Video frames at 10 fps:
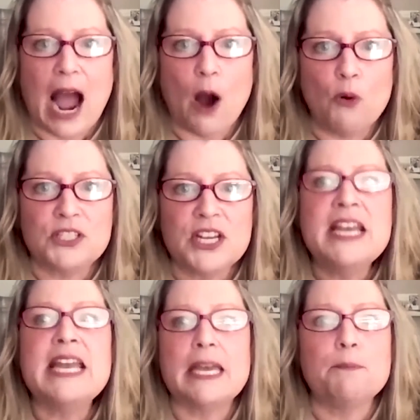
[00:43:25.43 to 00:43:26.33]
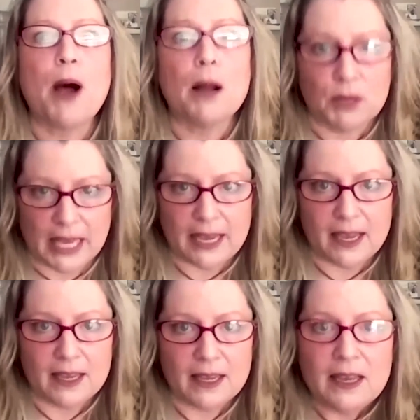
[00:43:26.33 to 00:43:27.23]
out in
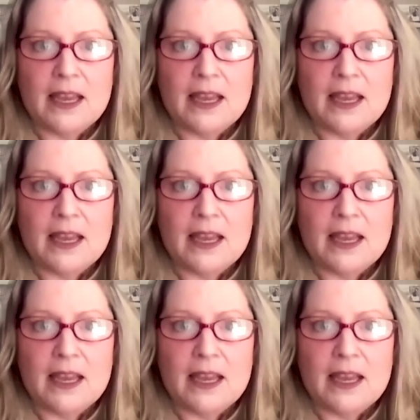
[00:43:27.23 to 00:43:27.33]
public,